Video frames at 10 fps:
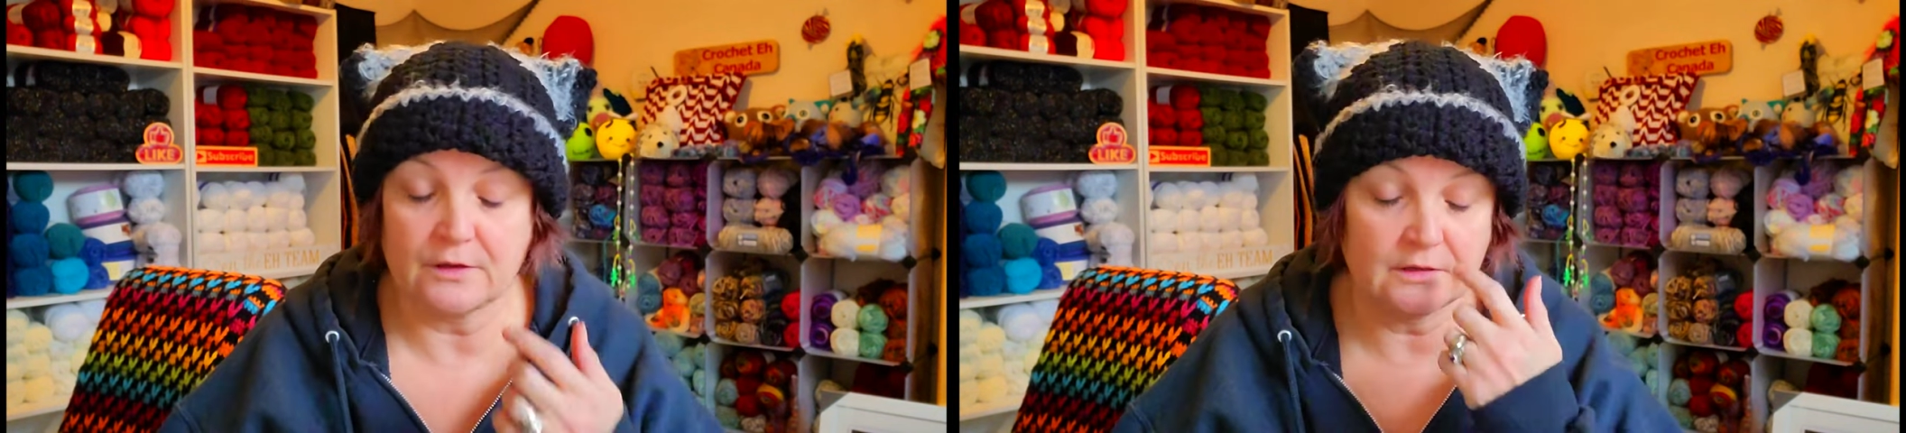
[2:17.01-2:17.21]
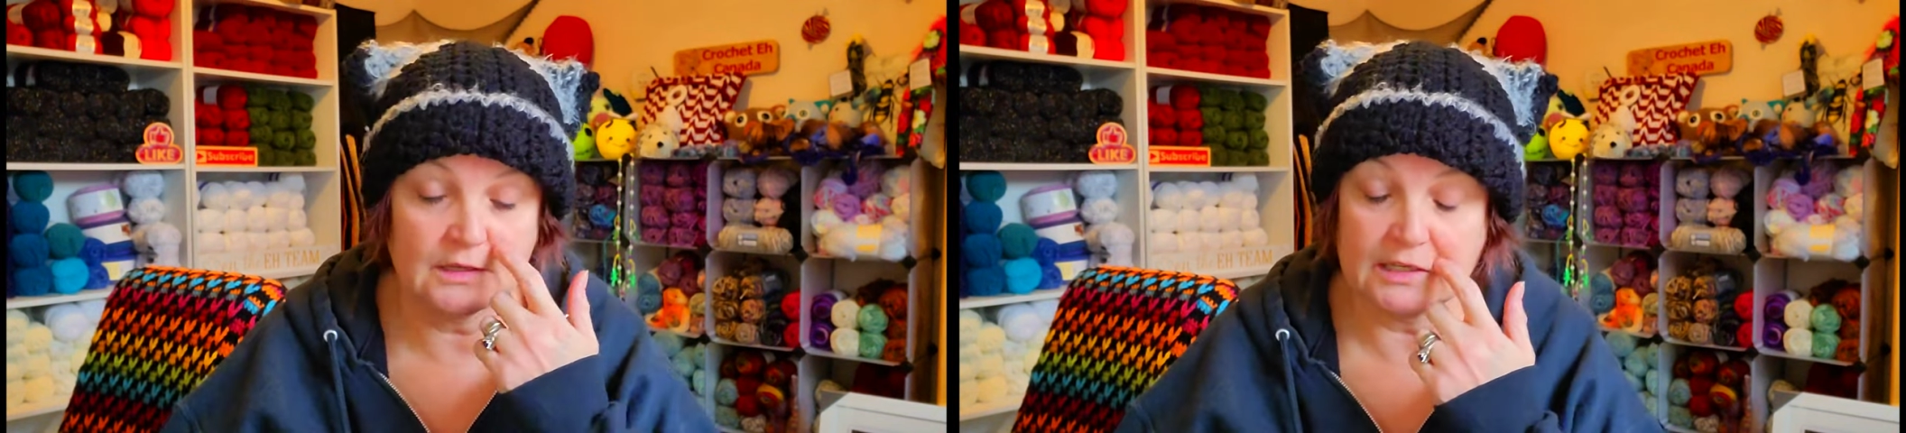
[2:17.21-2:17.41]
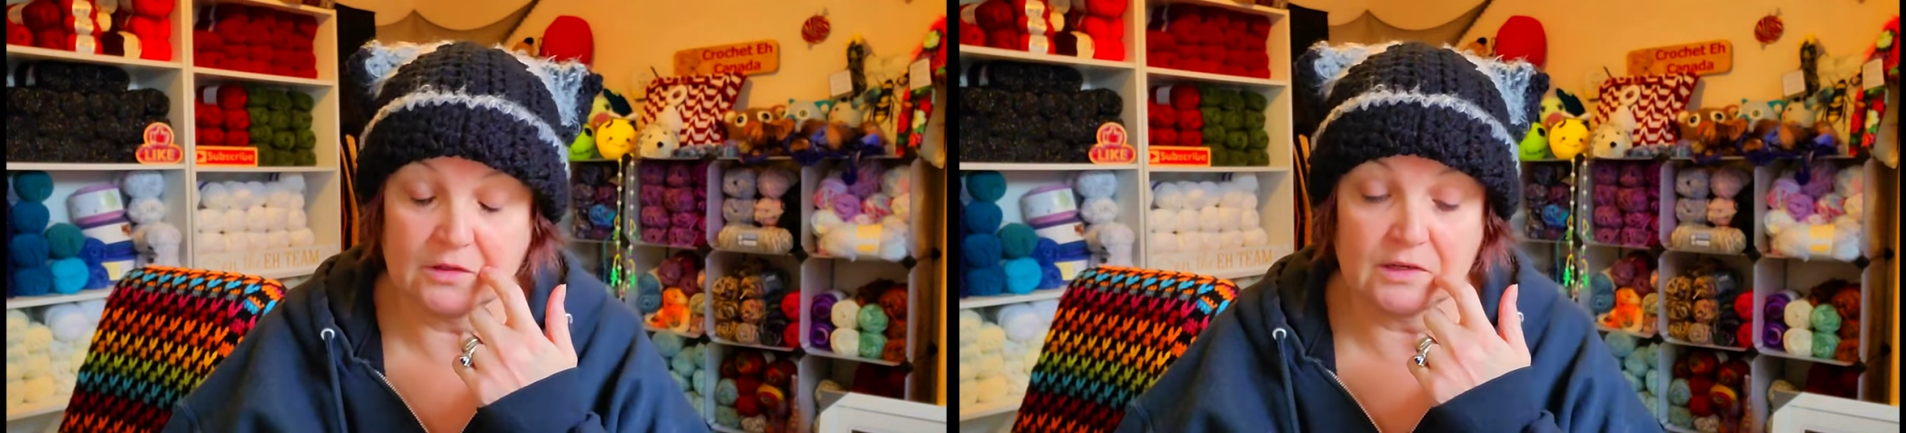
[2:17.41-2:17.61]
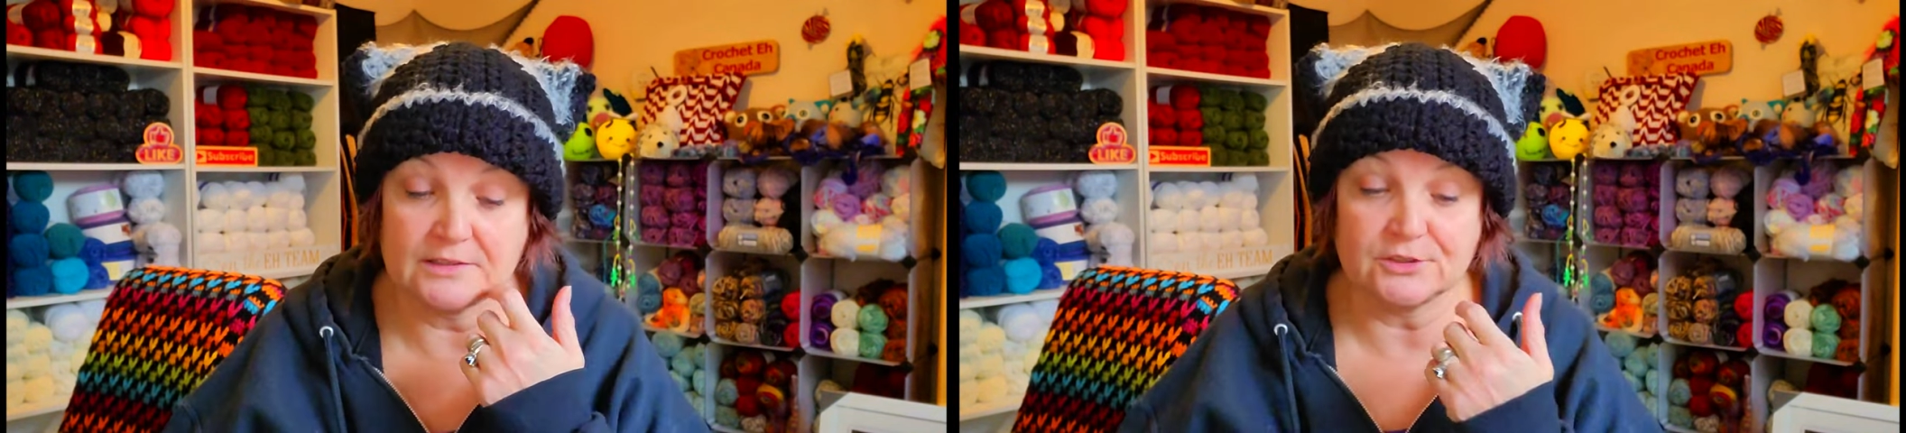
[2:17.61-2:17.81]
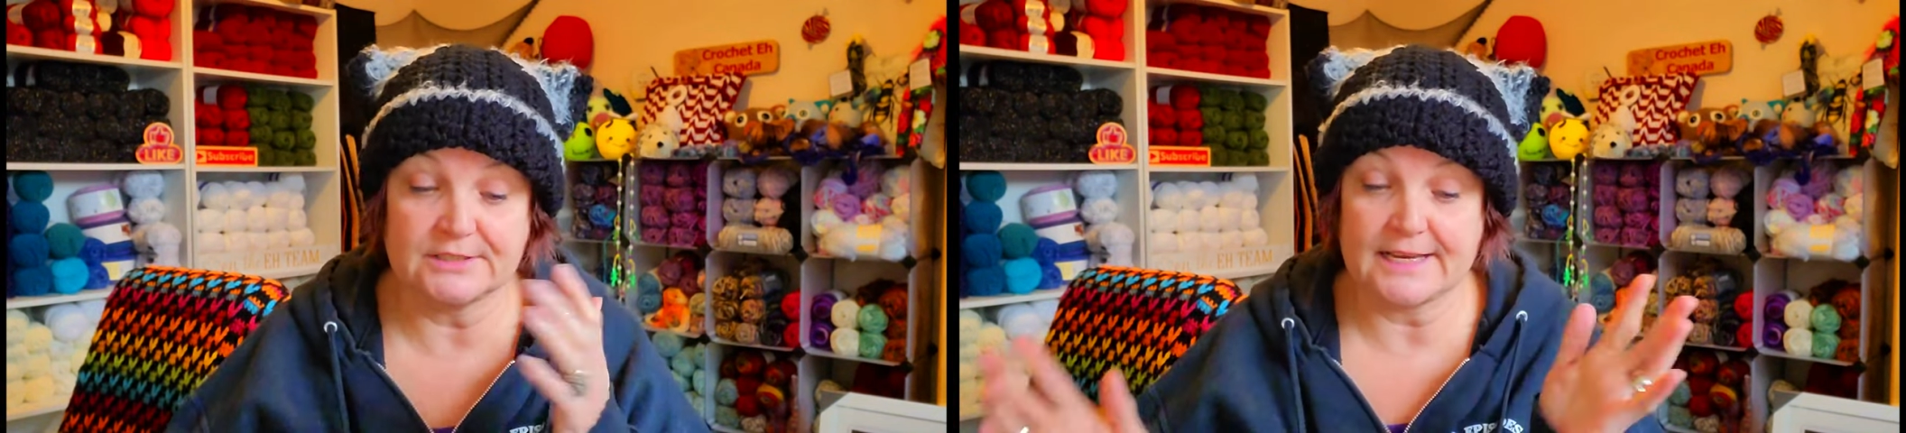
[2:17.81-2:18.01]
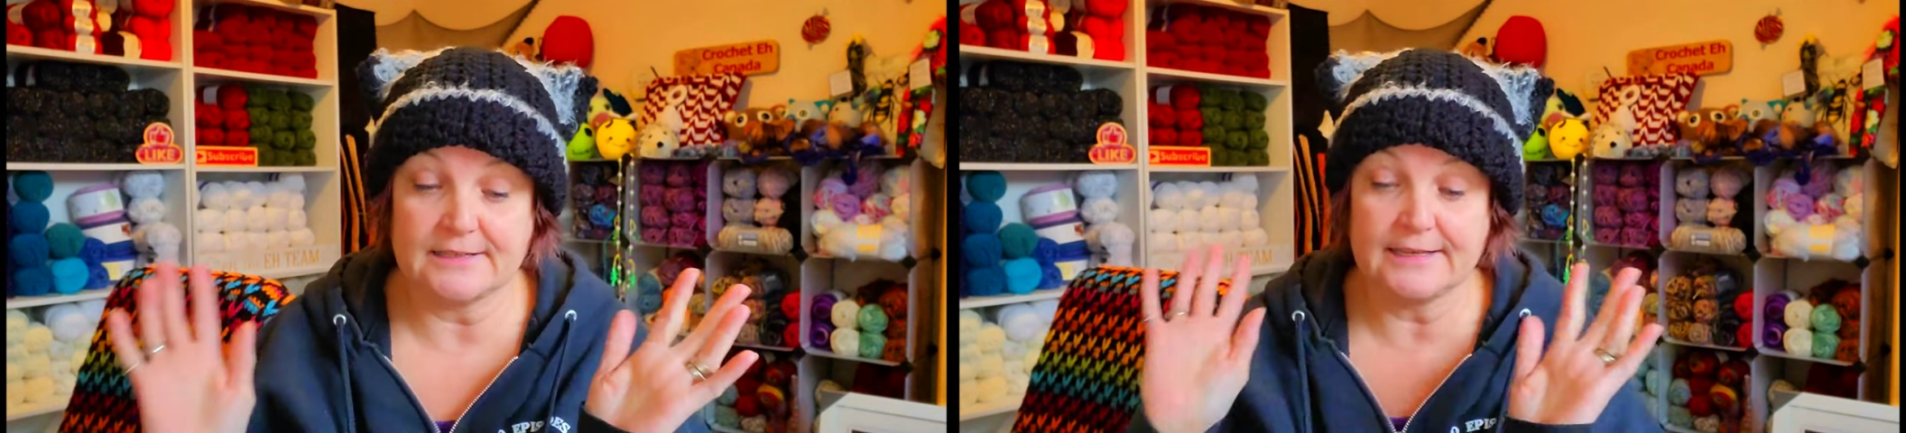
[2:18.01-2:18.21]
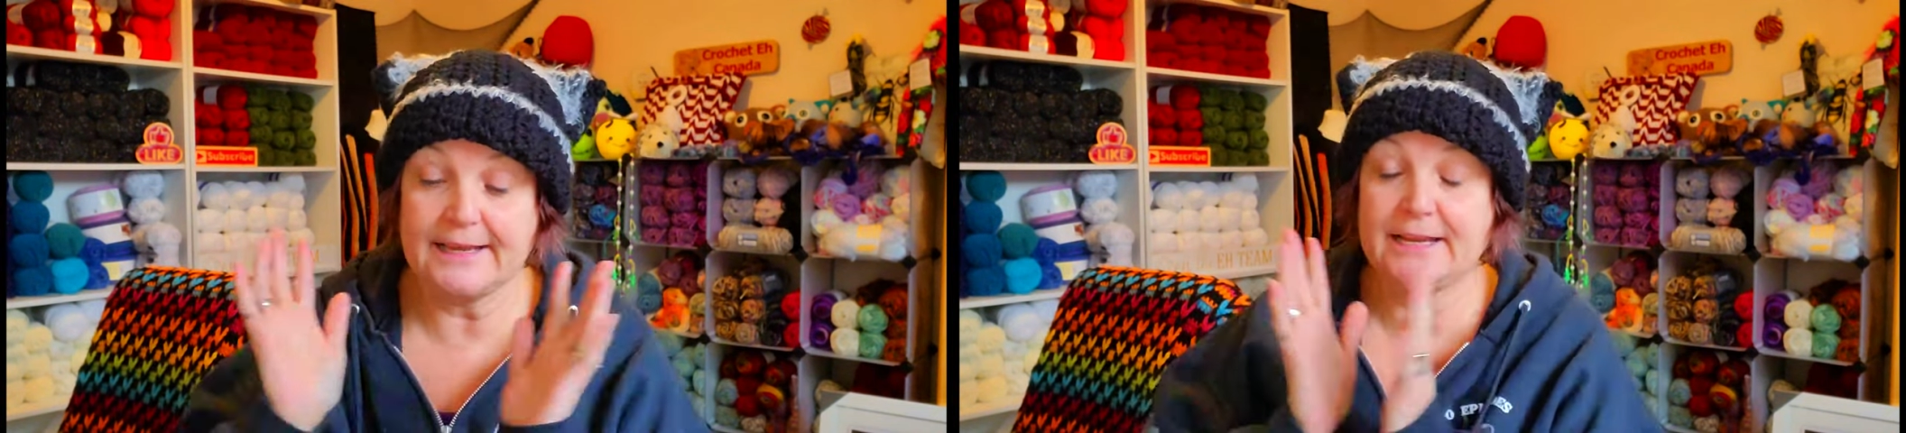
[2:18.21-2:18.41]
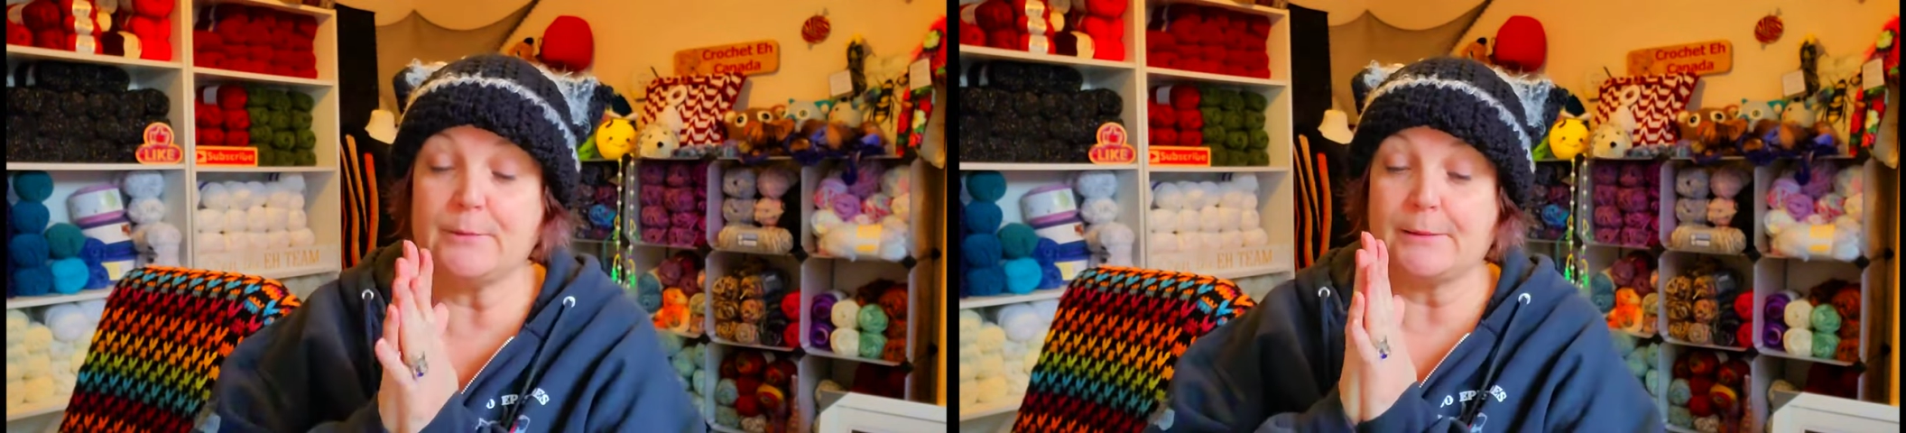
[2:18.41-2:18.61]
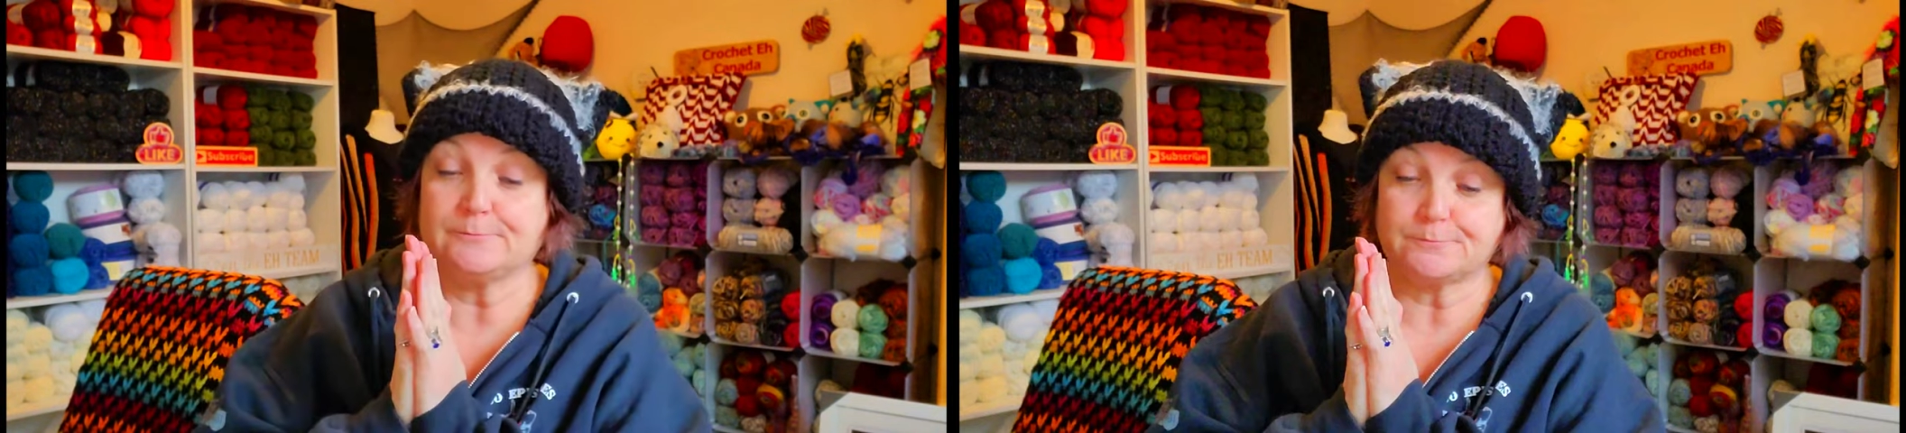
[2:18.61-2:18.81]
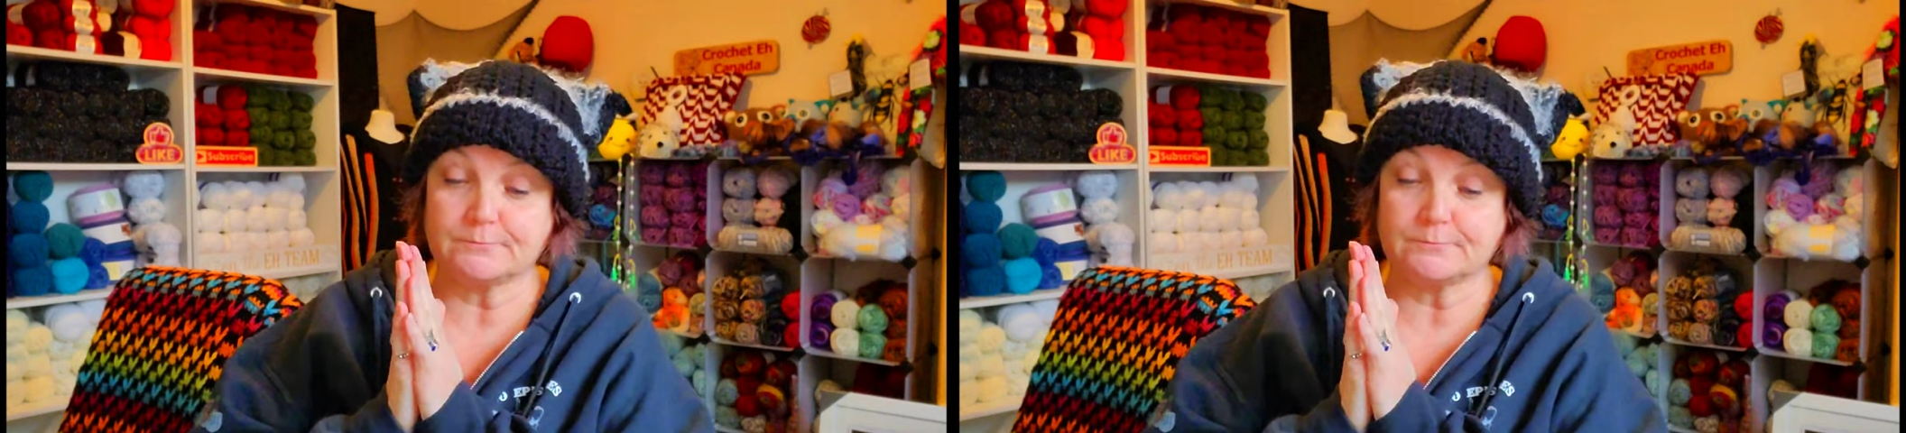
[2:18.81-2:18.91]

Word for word: I don't understand. Anyway,